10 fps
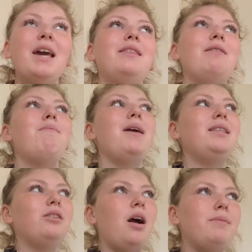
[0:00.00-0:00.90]
they were meant
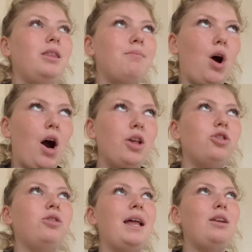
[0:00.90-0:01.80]
to come in the
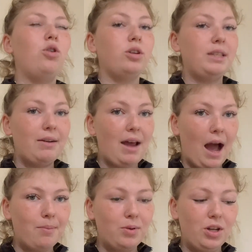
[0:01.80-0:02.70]
March, then lockdown
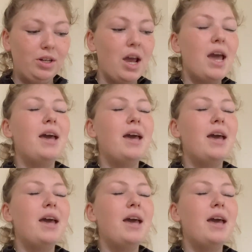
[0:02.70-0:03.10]
happened,